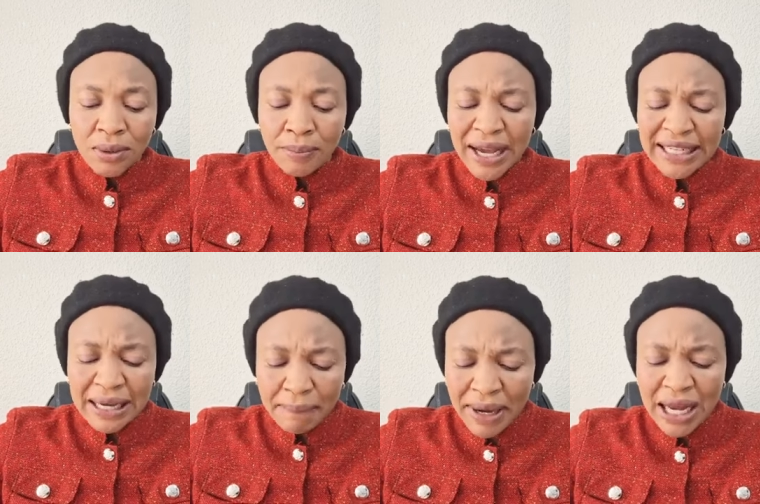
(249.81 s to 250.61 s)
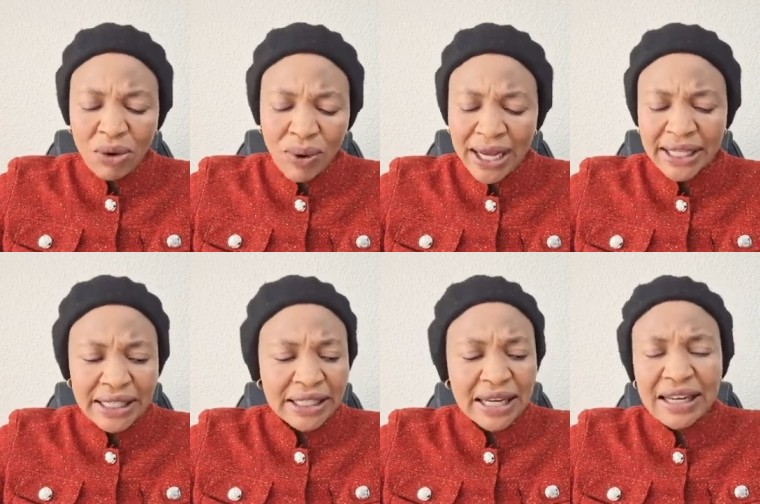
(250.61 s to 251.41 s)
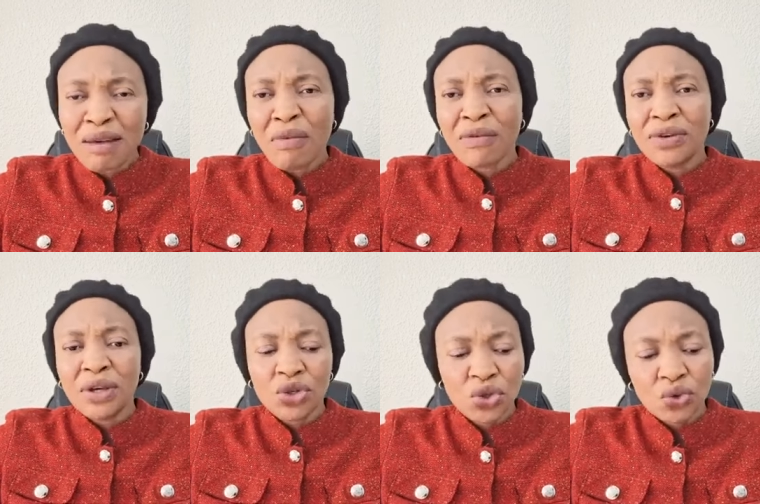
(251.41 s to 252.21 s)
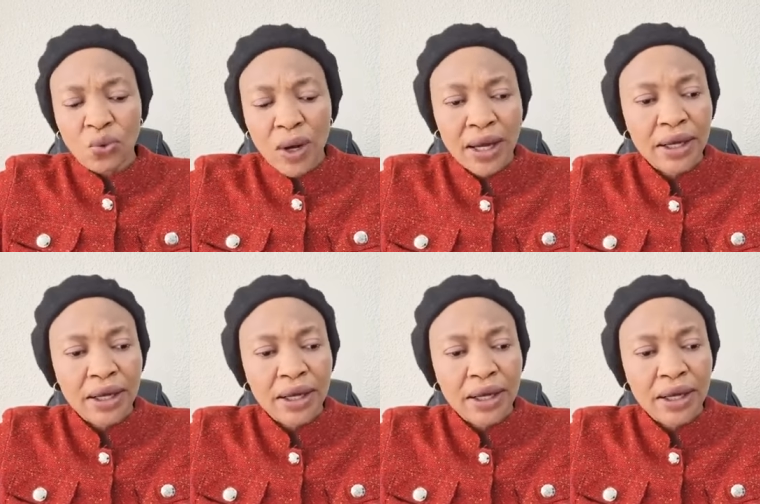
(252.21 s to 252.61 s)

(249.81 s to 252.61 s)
by the power in the name of Yeshua,